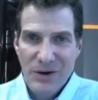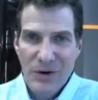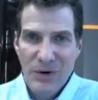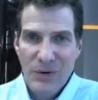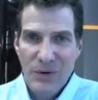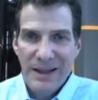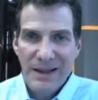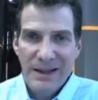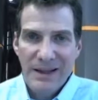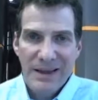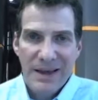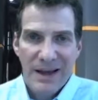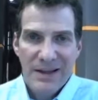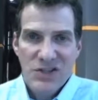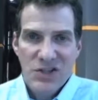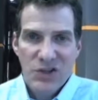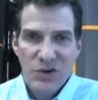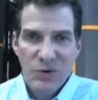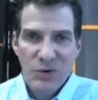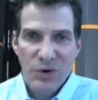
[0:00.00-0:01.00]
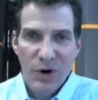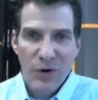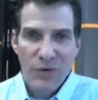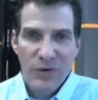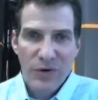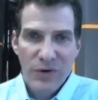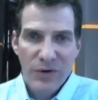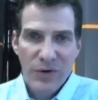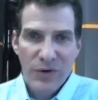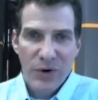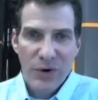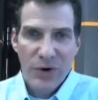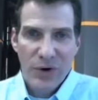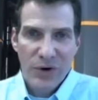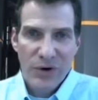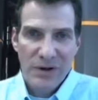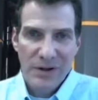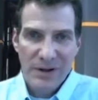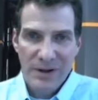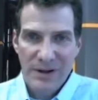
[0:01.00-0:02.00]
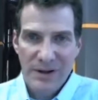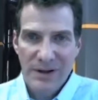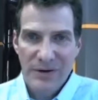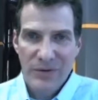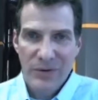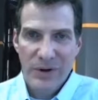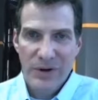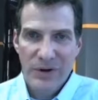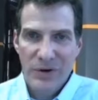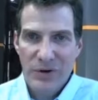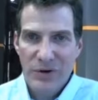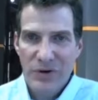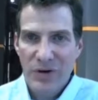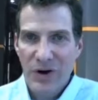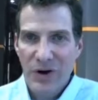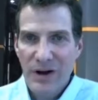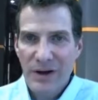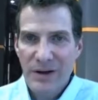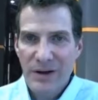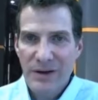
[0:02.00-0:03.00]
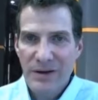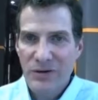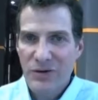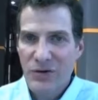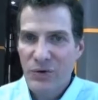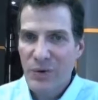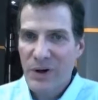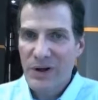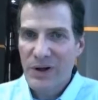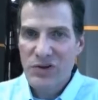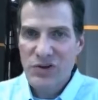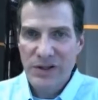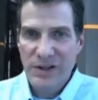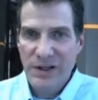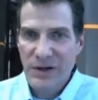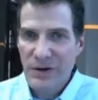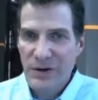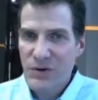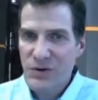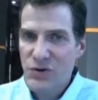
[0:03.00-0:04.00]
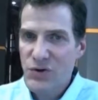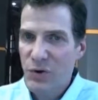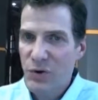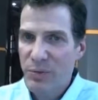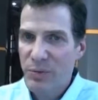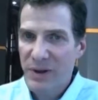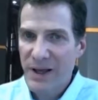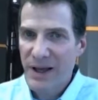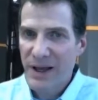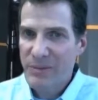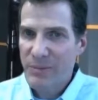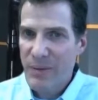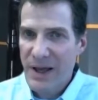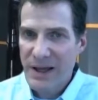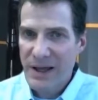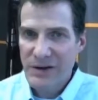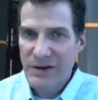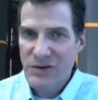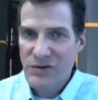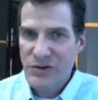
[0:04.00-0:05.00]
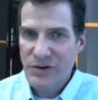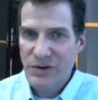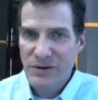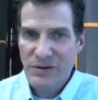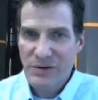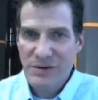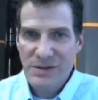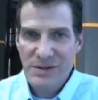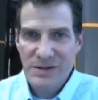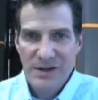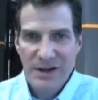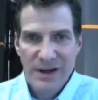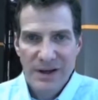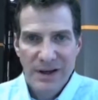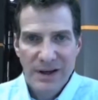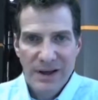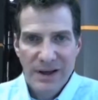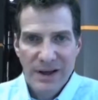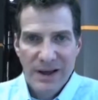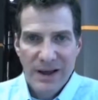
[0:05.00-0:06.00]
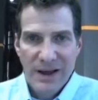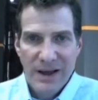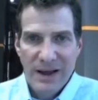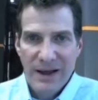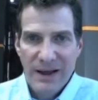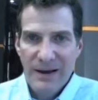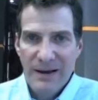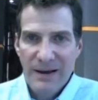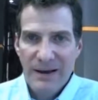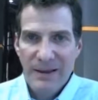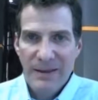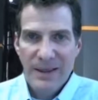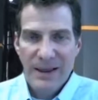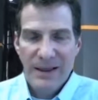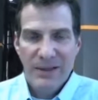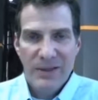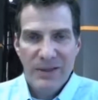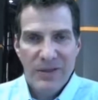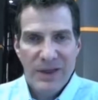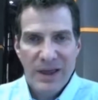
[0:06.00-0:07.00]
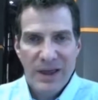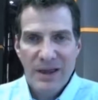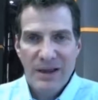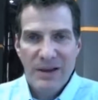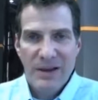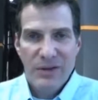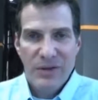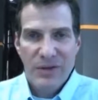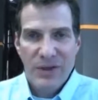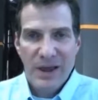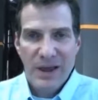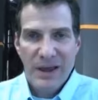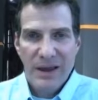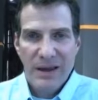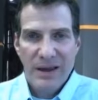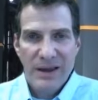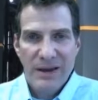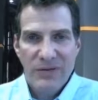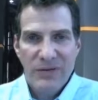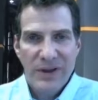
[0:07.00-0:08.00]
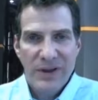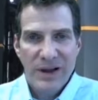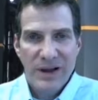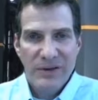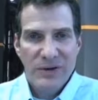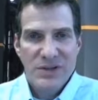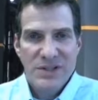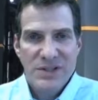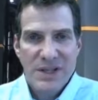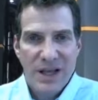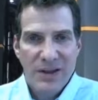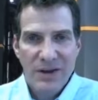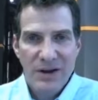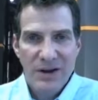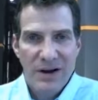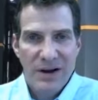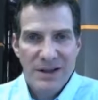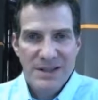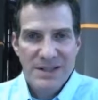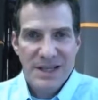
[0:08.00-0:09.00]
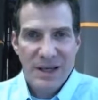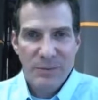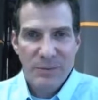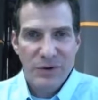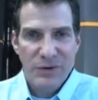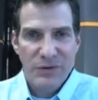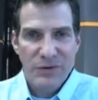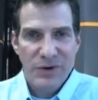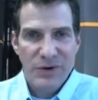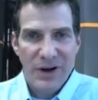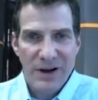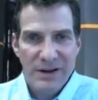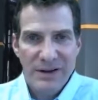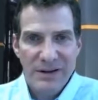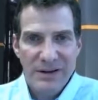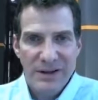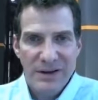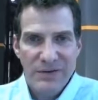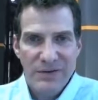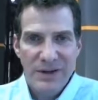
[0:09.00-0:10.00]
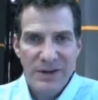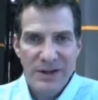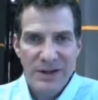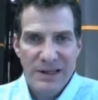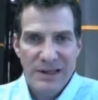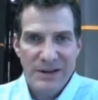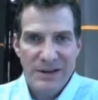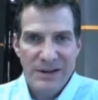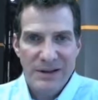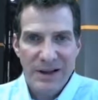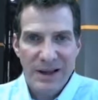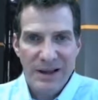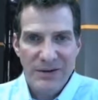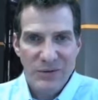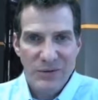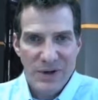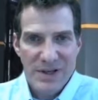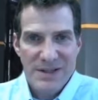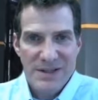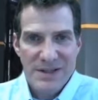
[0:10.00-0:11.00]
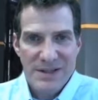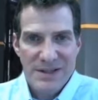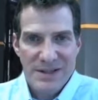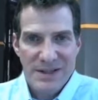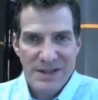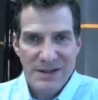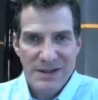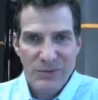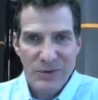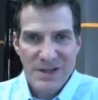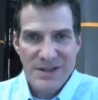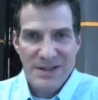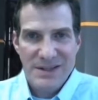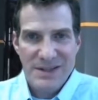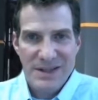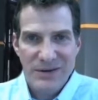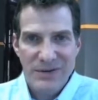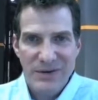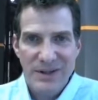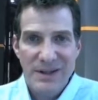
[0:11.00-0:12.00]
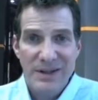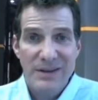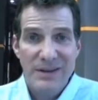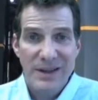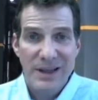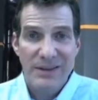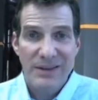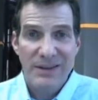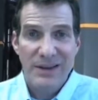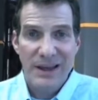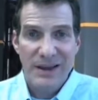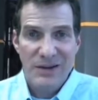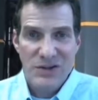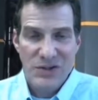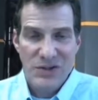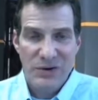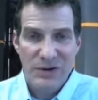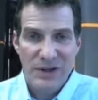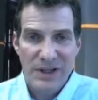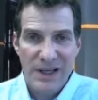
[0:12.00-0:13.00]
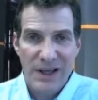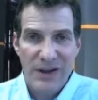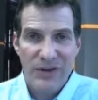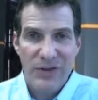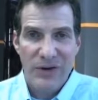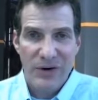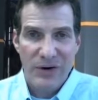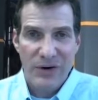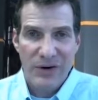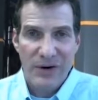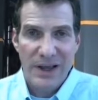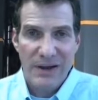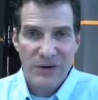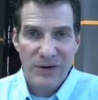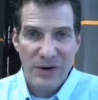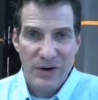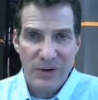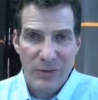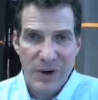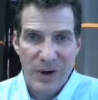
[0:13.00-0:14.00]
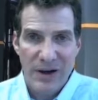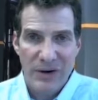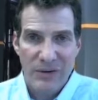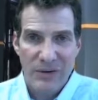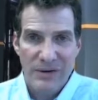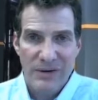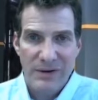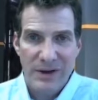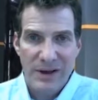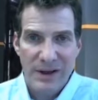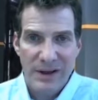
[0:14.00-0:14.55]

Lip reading: So it gets you over the hurdle of when you're talking to engineers or plant managers, that if they understand the concept of conductivity and resistivity, then they can certainly get their head around